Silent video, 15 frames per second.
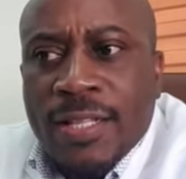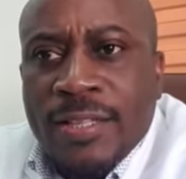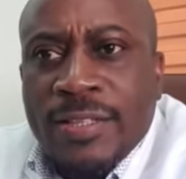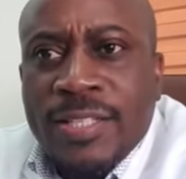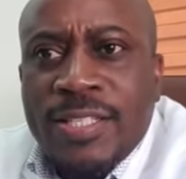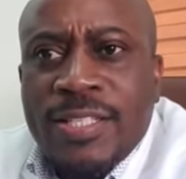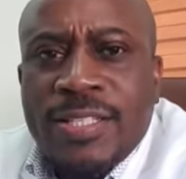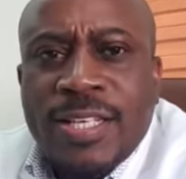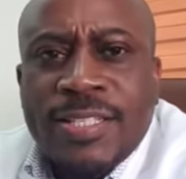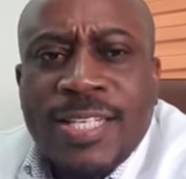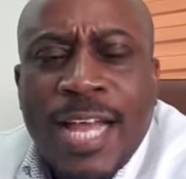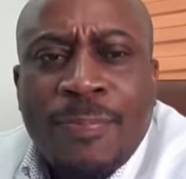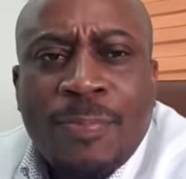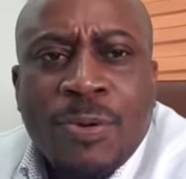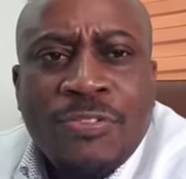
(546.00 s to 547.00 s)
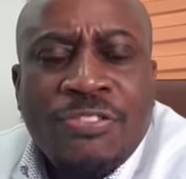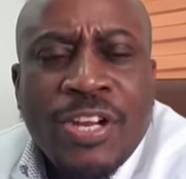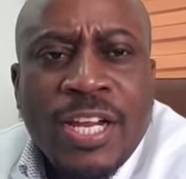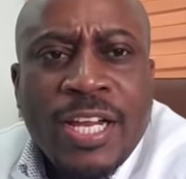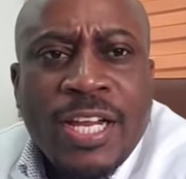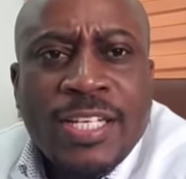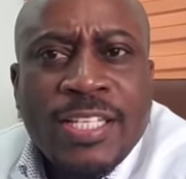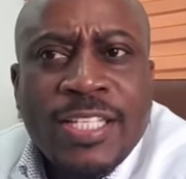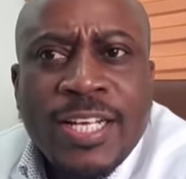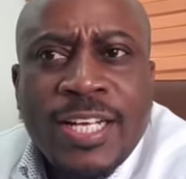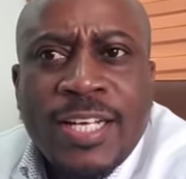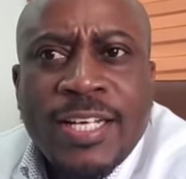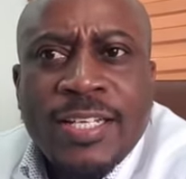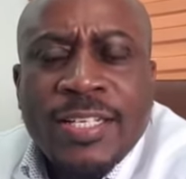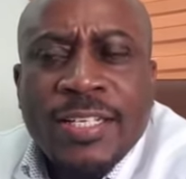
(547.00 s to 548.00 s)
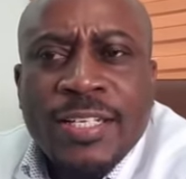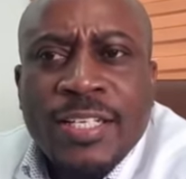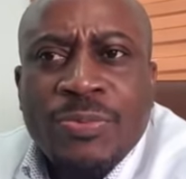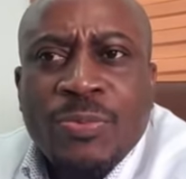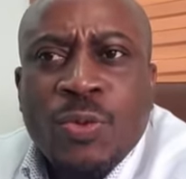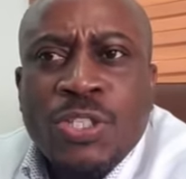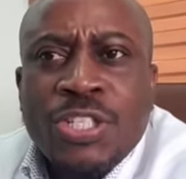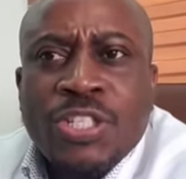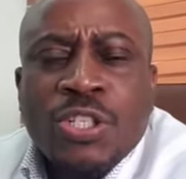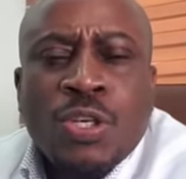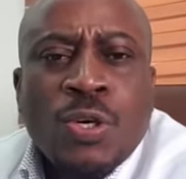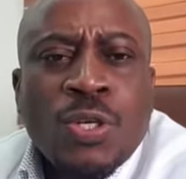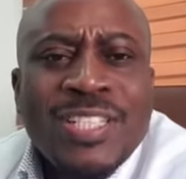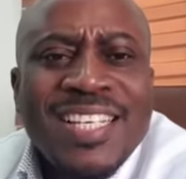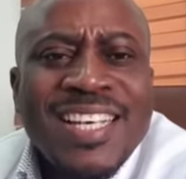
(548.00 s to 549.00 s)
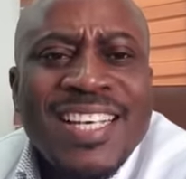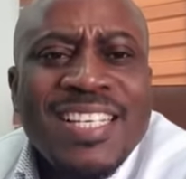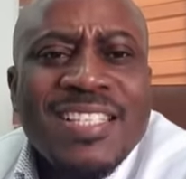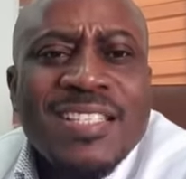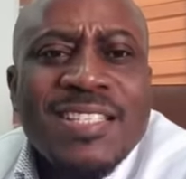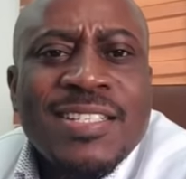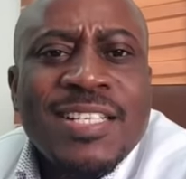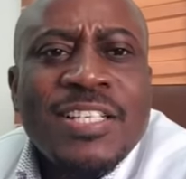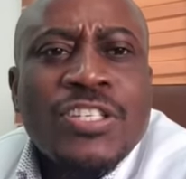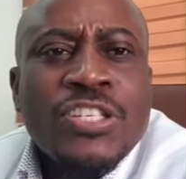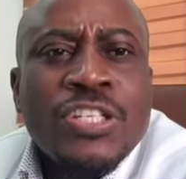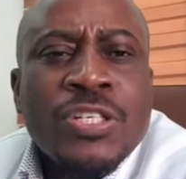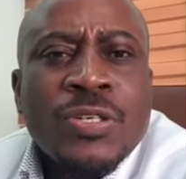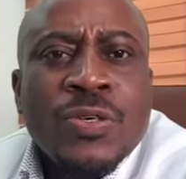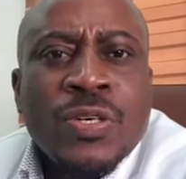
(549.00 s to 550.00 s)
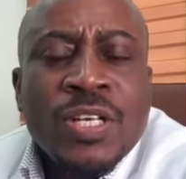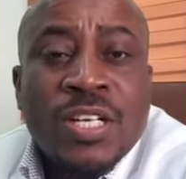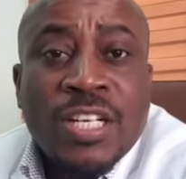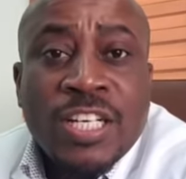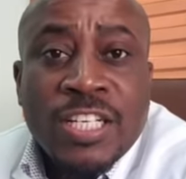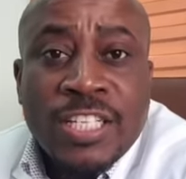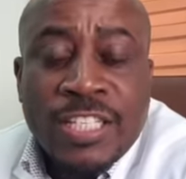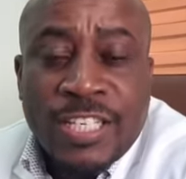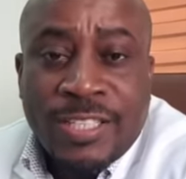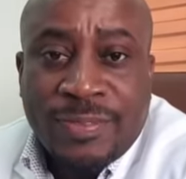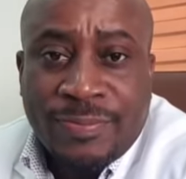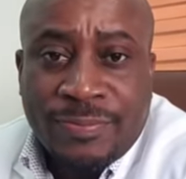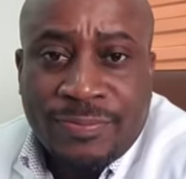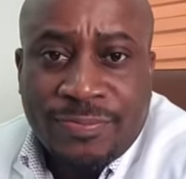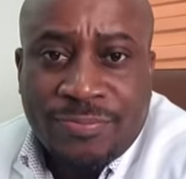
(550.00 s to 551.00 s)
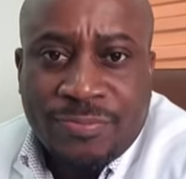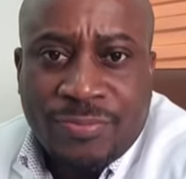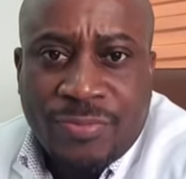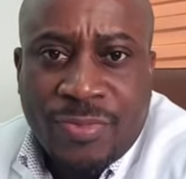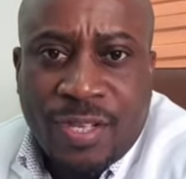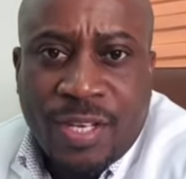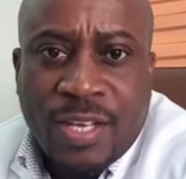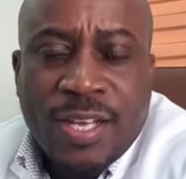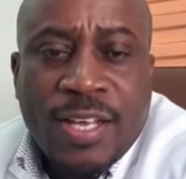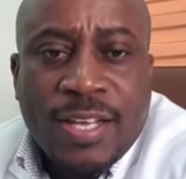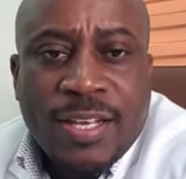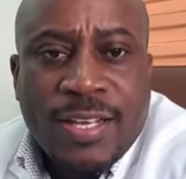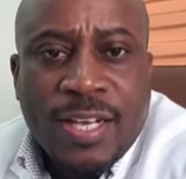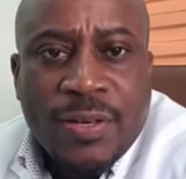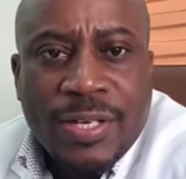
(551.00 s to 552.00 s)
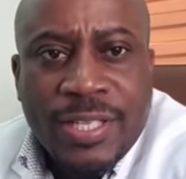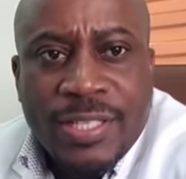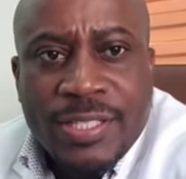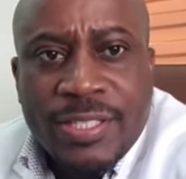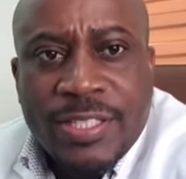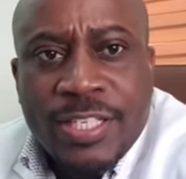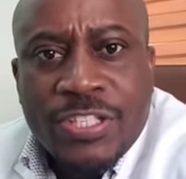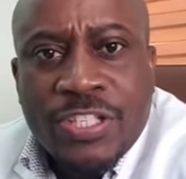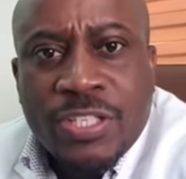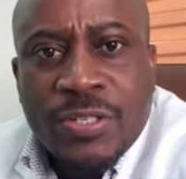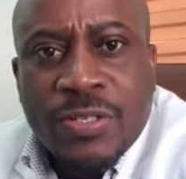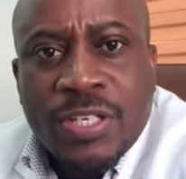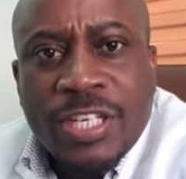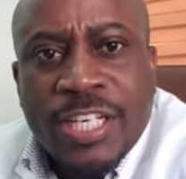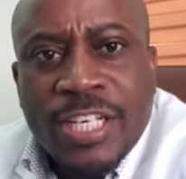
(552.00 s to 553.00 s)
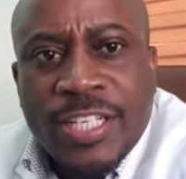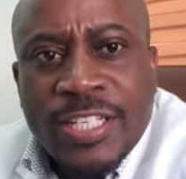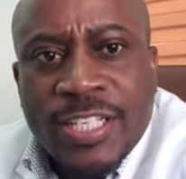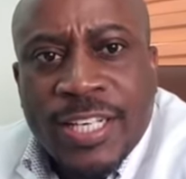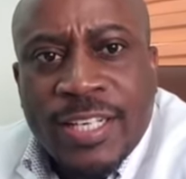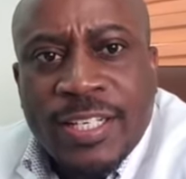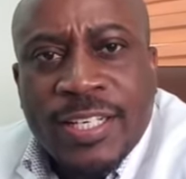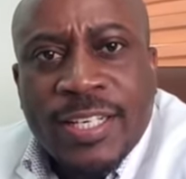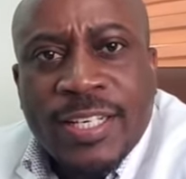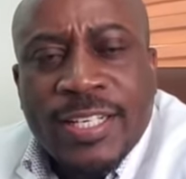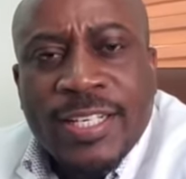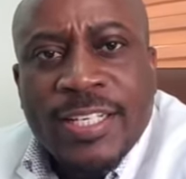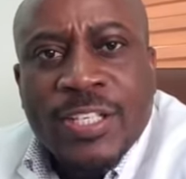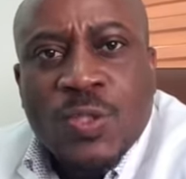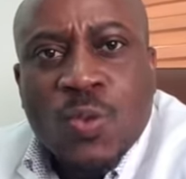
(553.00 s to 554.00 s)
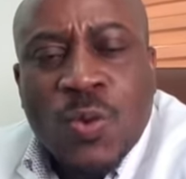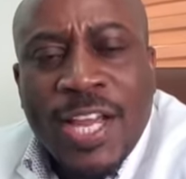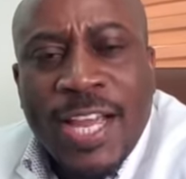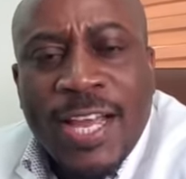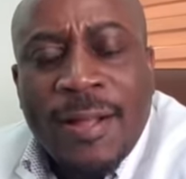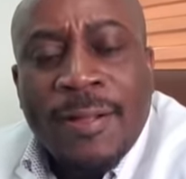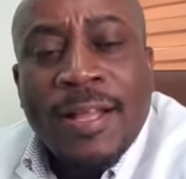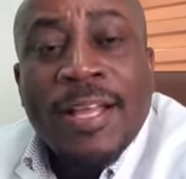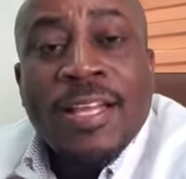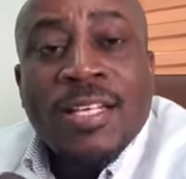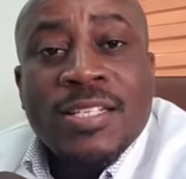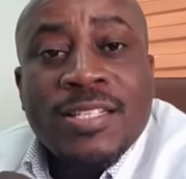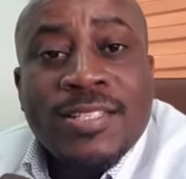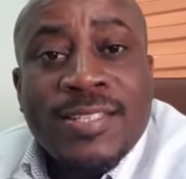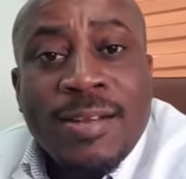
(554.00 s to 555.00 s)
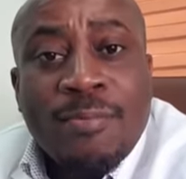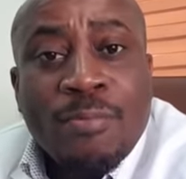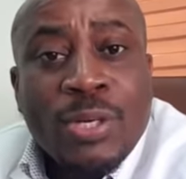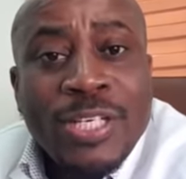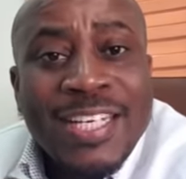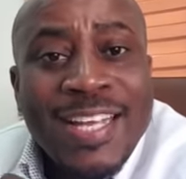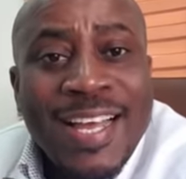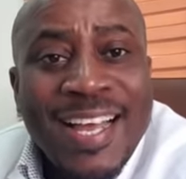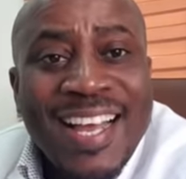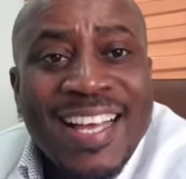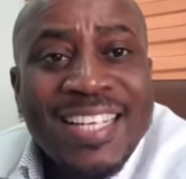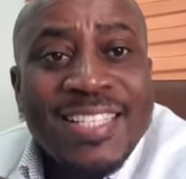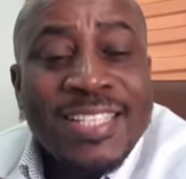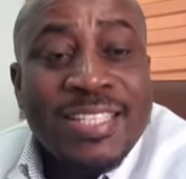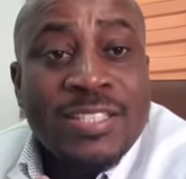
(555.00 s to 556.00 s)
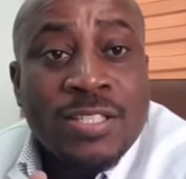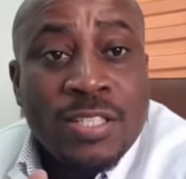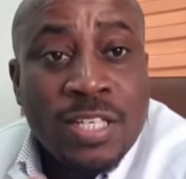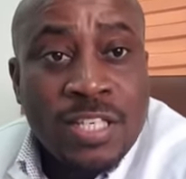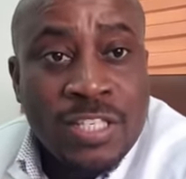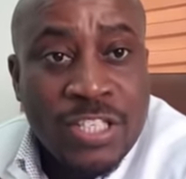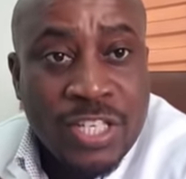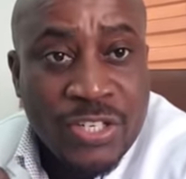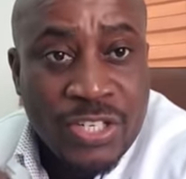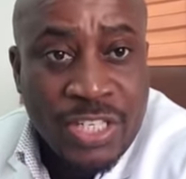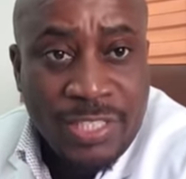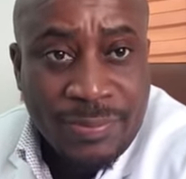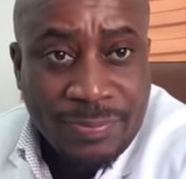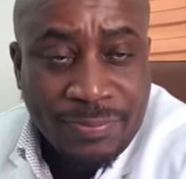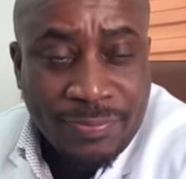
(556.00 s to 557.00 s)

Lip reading: this is a type of hernia which is called incisional hernia. Now, incisional hernia is where somebody had surgery